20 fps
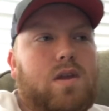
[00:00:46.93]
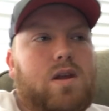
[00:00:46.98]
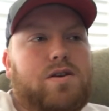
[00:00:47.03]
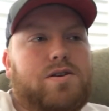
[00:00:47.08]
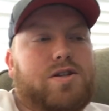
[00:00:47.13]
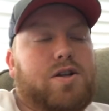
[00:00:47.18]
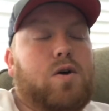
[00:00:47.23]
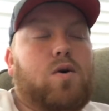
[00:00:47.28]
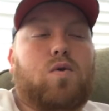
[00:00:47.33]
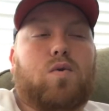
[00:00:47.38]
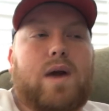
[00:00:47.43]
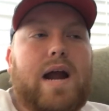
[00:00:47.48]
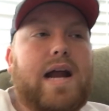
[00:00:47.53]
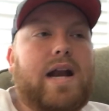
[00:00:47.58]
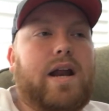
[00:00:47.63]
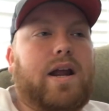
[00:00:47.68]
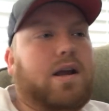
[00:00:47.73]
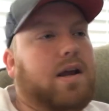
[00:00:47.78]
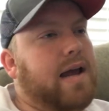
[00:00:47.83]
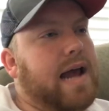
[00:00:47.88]
Still
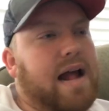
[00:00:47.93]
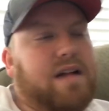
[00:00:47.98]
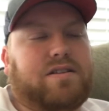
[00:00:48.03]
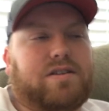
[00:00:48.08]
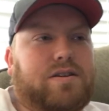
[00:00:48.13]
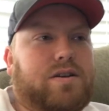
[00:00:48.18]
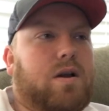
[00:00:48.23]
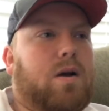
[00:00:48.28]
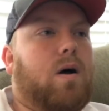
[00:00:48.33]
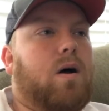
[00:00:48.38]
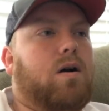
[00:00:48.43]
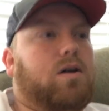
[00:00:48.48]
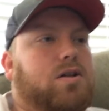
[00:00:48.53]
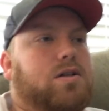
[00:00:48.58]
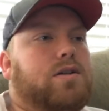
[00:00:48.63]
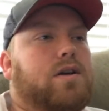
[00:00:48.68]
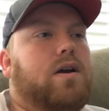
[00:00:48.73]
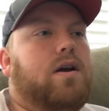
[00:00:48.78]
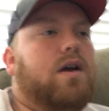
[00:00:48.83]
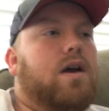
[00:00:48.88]
raining cats and
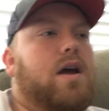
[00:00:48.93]
dogs.